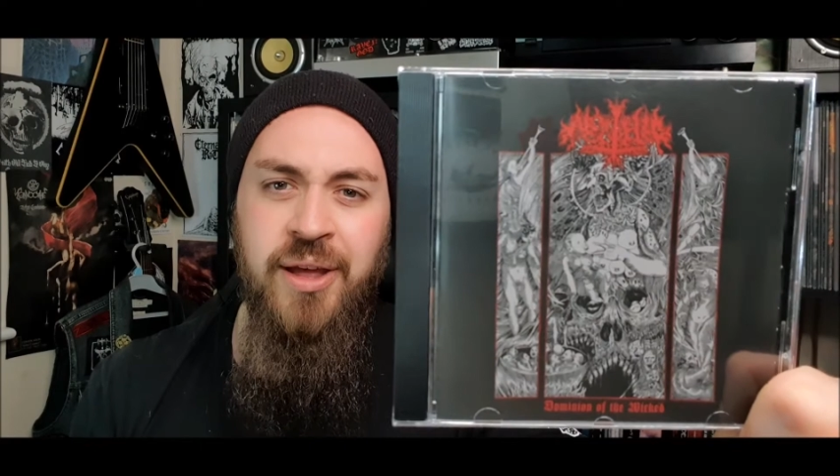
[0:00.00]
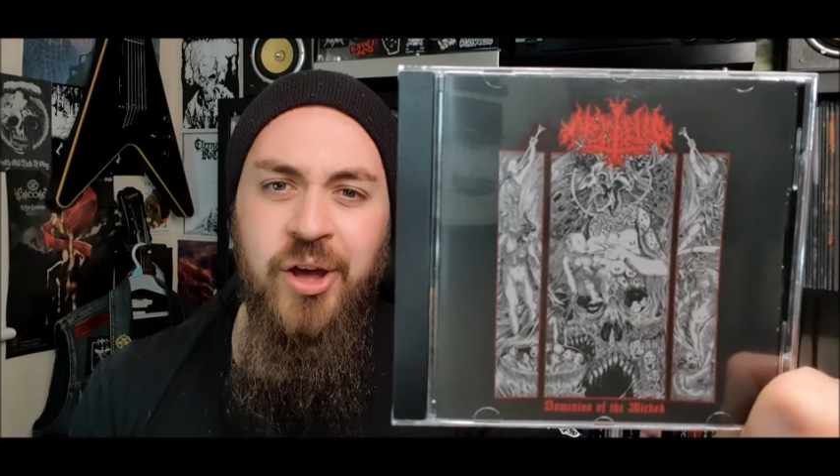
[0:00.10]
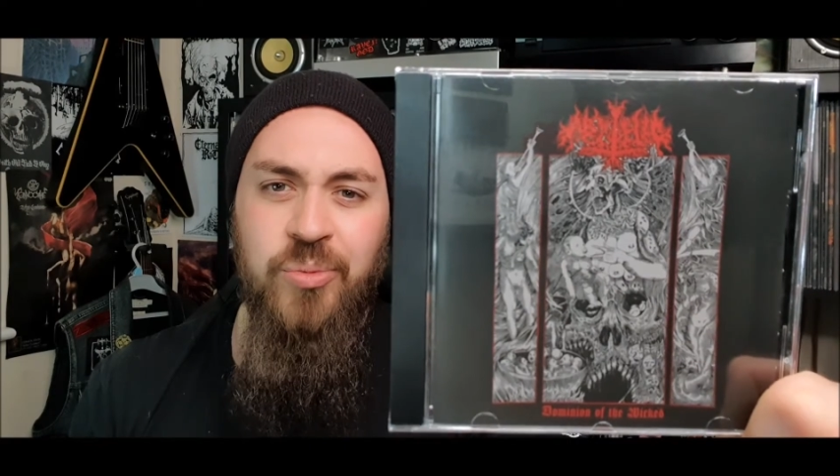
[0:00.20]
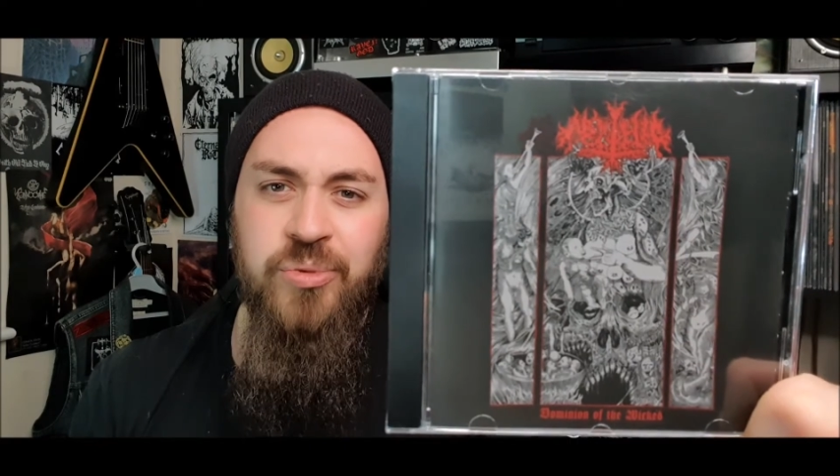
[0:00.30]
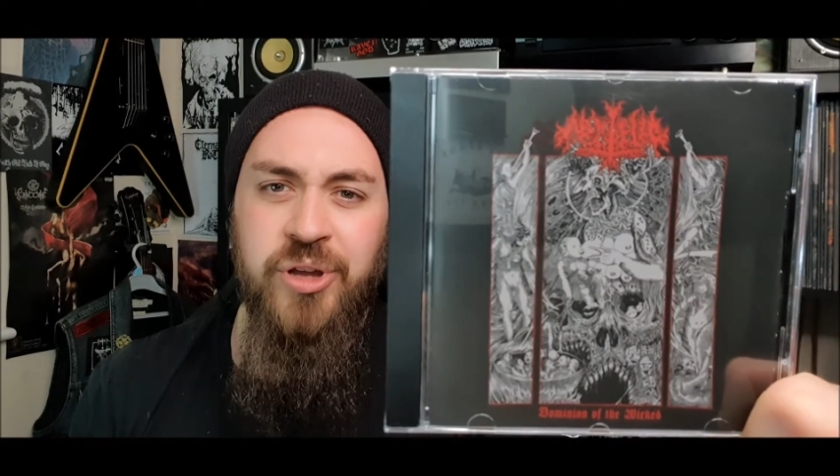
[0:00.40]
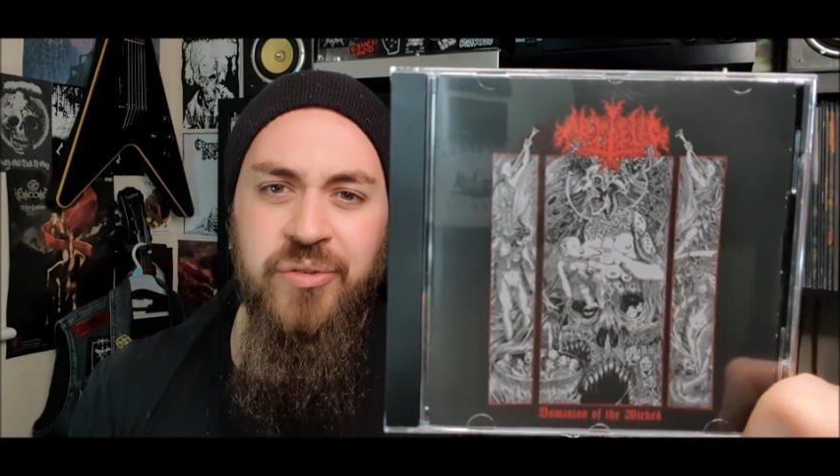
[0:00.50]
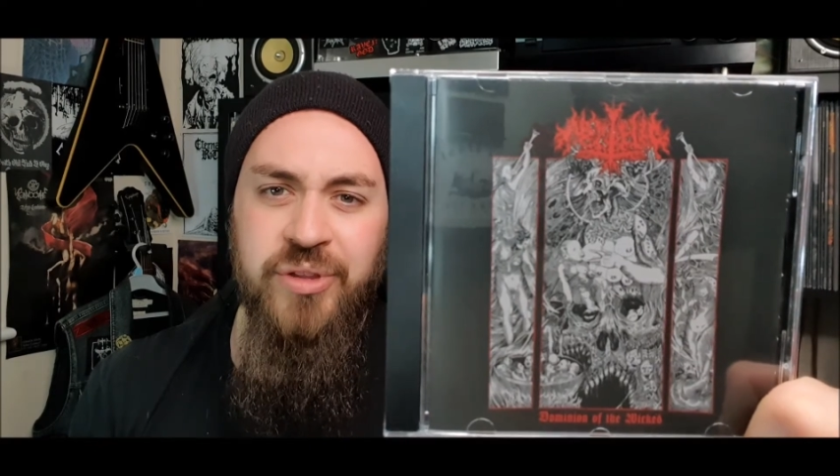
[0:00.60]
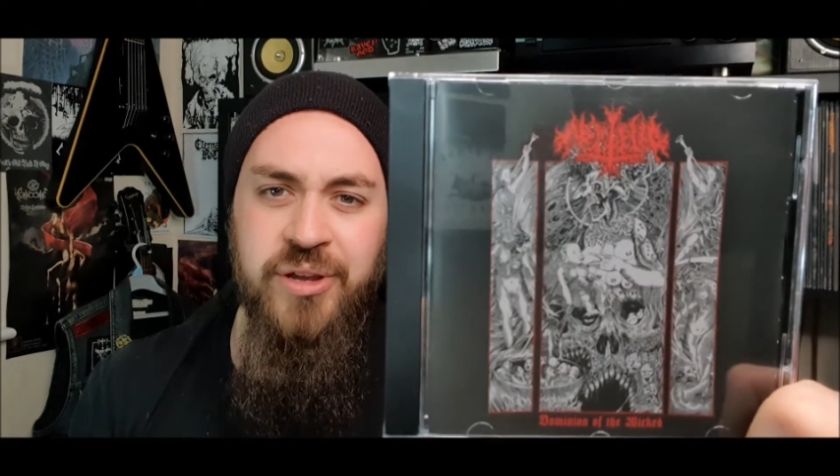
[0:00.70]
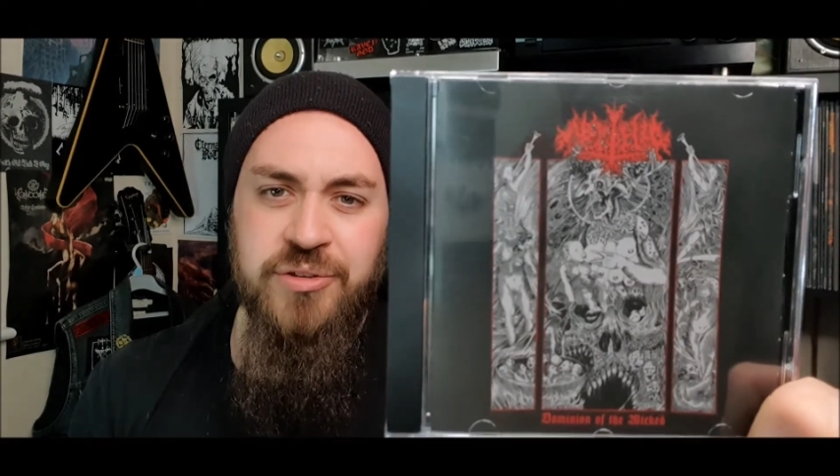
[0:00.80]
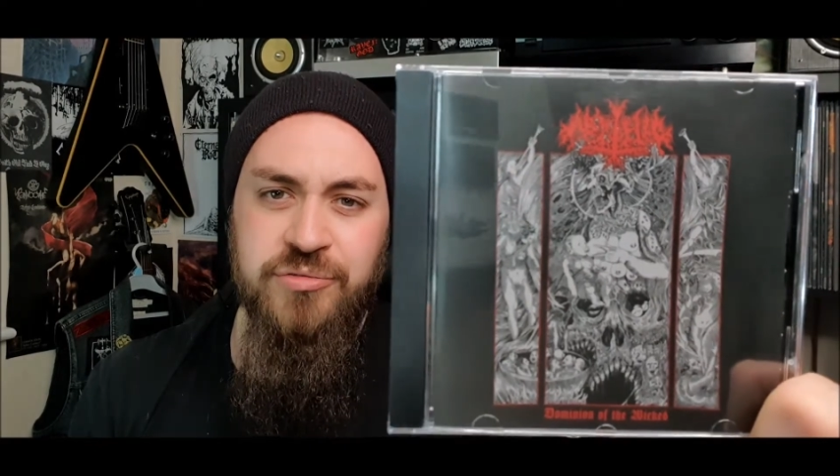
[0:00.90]
Album cover
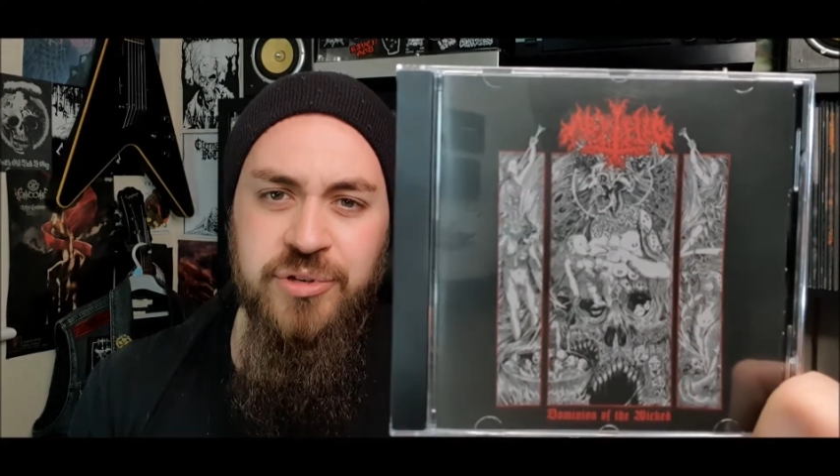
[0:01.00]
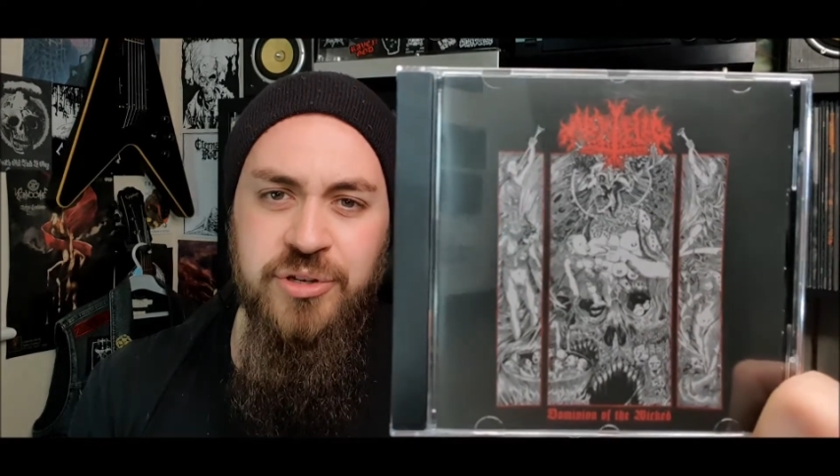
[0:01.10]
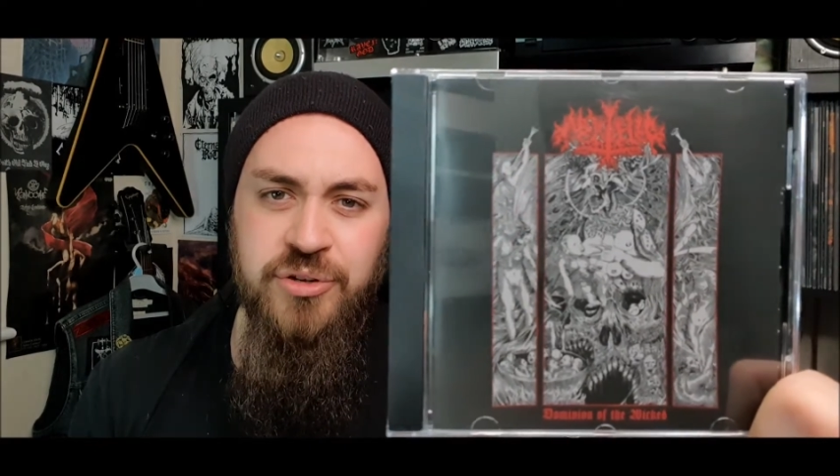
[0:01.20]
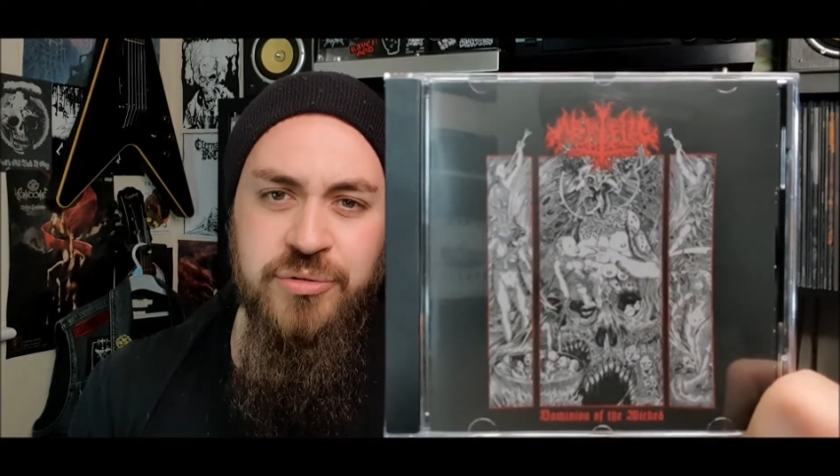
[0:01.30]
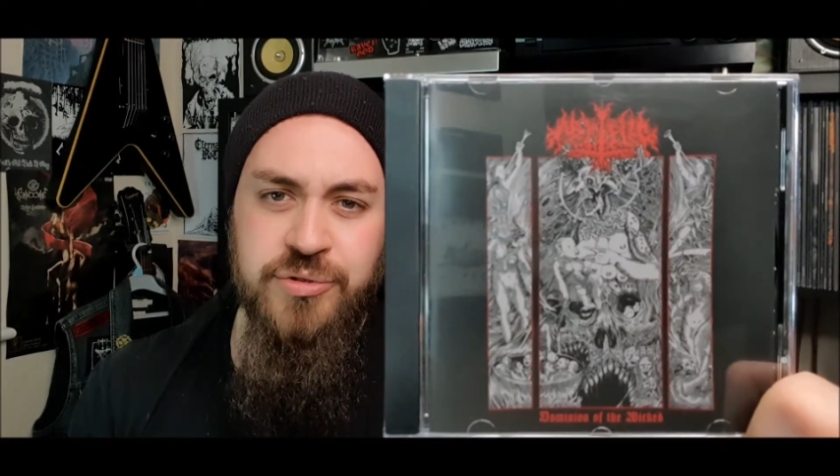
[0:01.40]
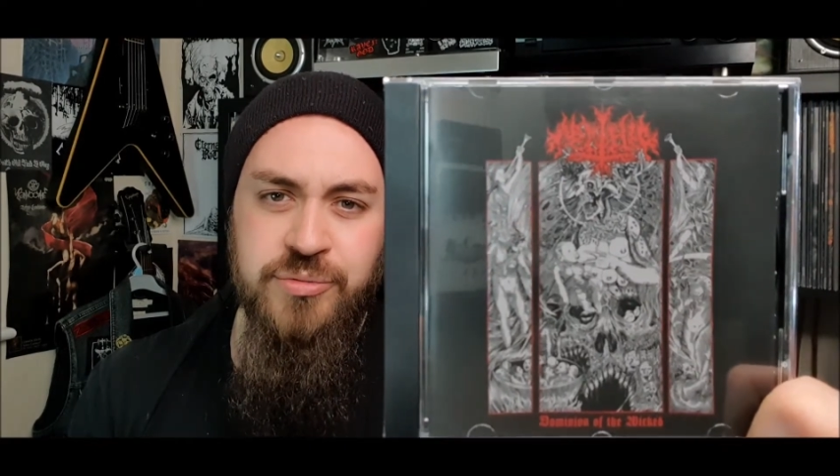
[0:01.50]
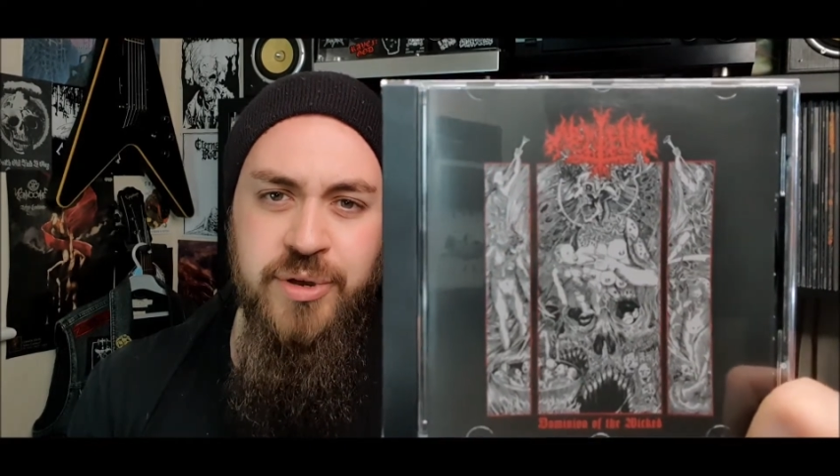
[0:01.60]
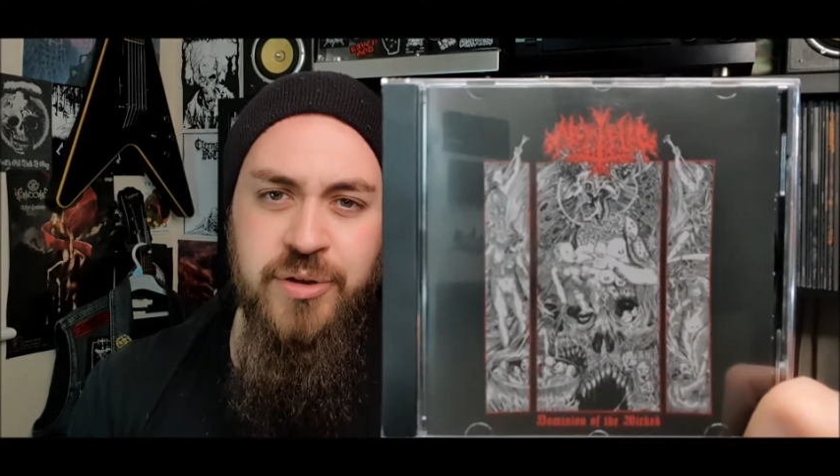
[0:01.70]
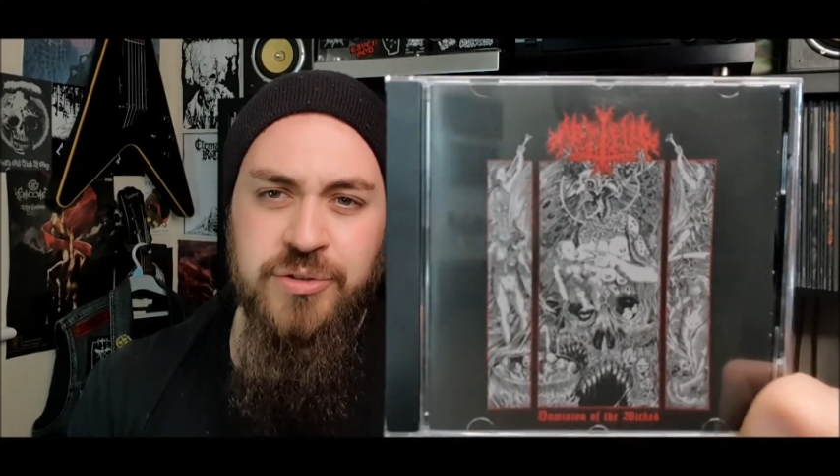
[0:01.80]
there is really cool as well.